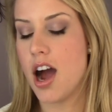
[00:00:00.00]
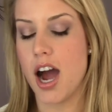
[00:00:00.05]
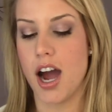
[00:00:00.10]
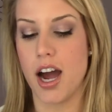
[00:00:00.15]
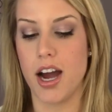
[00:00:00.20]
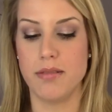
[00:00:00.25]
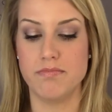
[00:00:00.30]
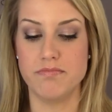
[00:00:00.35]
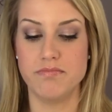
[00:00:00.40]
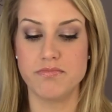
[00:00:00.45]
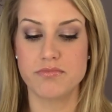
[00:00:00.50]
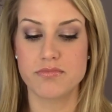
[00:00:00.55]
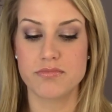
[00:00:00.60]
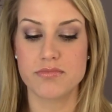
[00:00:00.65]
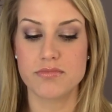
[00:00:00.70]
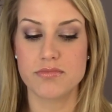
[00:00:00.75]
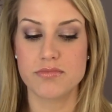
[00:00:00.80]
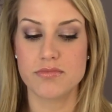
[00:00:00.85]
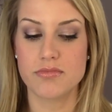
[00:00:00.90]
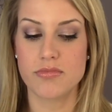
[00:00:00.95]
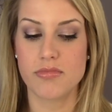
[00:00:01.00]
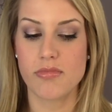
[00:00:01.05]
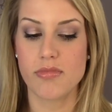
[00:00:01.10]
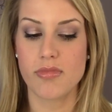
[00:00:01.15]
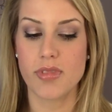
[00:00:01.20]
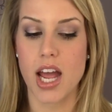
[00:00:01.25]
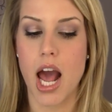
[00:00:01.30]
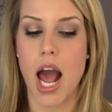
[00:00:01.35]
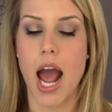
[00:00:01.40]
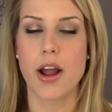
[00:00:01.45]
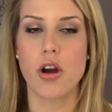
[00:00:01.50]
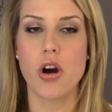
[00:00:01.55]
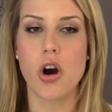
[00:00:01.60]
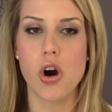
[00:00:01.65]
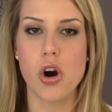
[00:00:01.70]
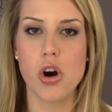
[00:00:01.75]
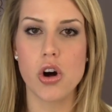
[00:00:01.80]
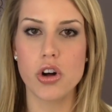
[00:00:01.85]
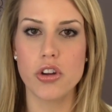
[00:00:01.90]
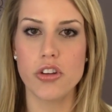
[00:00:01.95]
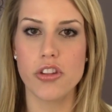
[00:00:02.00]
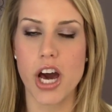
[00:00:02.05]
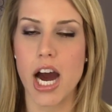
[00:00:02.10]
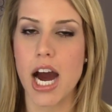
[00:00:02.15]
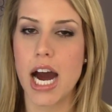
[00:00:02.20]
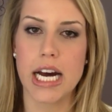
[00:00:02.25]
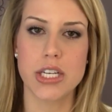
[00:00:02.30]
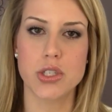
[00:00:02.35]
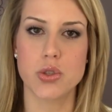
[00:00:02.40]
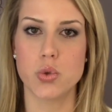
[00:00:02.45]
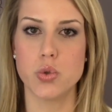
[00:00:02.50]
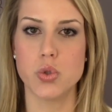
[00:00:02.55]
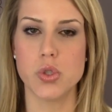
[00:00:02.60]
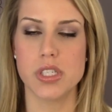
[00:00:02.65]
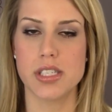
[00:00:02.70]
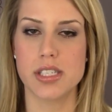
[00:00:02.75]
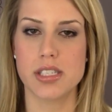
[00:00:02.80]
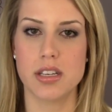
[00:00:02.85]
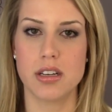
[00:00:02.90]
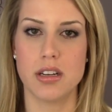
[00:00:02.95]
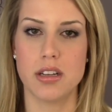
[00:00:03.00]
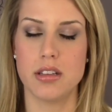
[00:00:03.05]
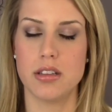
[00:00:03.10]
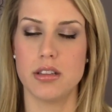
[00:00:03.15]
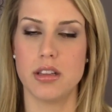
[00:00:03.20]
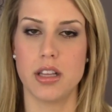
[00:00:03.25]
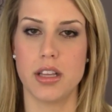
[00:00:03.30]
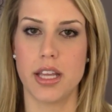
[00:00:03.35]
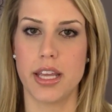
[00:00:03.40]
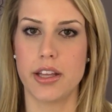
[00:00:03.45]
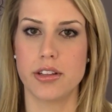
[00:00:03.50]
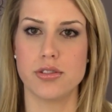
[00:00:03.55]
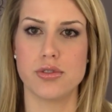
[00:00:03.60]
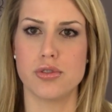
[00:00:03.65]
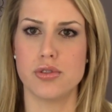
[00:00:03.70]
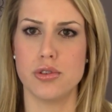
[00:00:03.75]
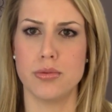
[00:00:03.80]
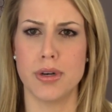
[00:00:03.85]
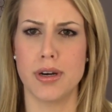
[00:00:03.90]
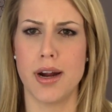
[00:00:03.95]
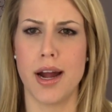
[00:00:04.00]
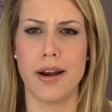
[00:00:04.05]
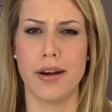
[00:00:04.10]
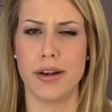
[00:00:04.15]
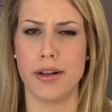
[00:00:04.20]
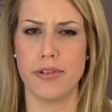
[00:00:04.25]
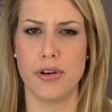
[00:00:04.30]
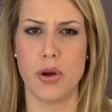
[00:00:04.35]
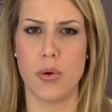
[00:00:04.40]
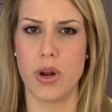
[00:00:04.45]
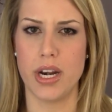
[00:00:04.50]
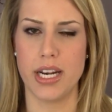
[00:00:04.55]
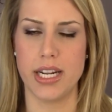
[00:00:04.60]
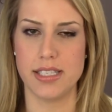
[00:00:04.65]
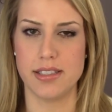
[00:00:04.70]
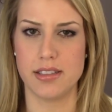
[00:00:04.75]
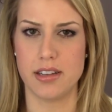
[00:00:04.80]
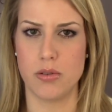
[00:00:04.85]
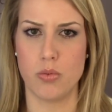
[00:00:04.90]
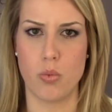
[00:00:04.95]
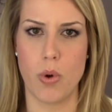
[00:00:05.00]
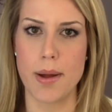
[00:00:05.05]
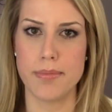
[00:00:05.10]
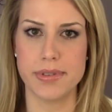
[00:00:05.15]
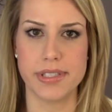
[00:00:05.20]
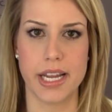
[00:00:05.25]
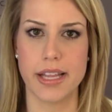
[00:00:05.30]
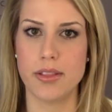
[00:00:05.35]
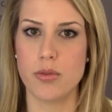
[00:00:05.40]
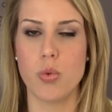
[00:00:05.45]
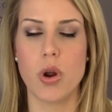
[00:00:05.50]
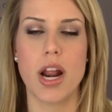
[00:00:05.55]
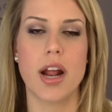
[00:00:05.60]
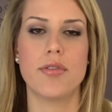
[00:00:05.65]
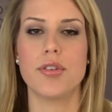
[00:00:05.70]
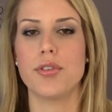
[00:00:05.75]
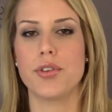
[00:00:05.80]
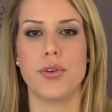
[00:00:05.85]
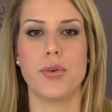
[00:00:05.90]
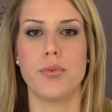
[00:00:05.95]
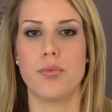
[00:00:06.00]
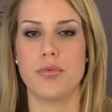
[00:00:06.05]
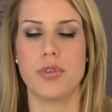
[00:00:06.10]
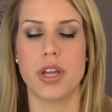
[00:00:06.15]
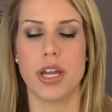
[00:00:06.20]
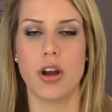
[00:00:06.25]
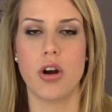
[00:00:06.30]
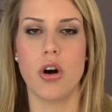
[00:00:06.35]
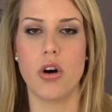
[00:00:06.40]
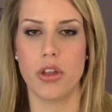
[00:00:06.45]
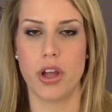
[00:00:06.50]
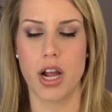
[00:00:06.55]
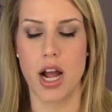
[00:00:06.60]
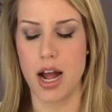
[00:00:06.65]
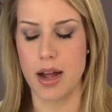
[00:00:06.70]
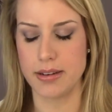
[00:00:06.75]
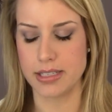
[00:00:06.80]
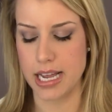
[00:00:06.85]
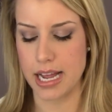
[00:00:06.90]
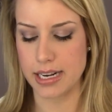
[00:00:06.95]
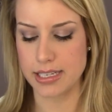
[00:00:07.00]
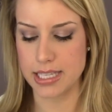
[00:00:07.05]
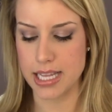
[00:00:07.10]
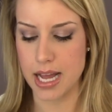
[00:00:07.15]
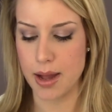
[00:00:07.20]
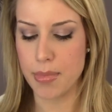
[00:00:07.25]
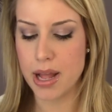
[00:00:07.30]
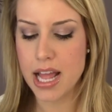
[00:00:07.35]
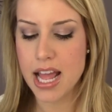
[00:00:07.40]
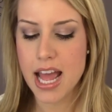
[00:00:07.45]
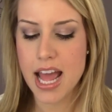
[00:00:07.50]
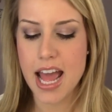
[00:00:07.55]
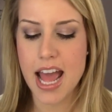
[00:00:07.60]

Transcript: um, I called the Hot Tools like uh, consumer, I don't even know what it is, their website, whatever you can call to contact them.